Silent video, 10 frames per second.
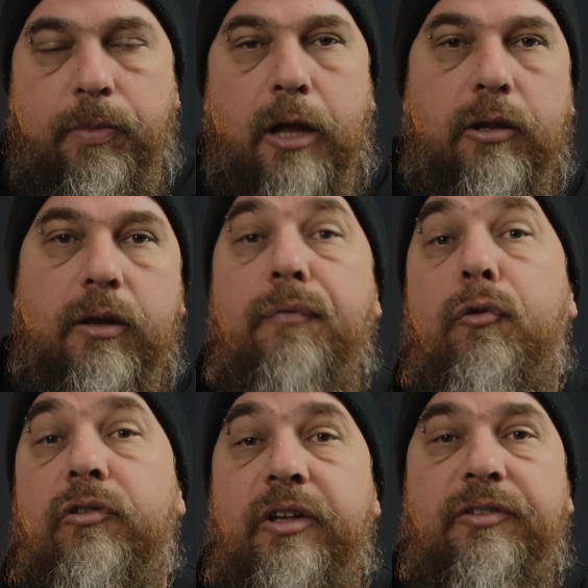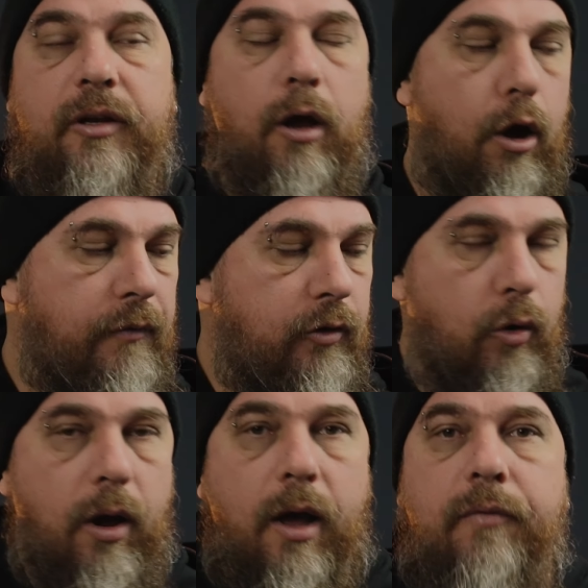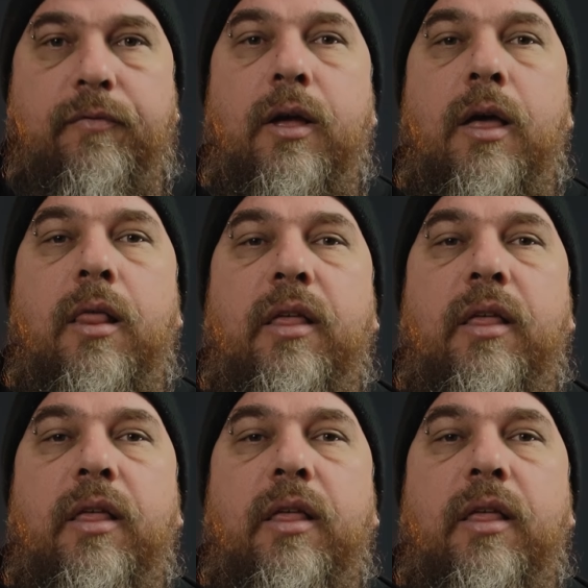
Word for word: Now, the difference is that overdrive,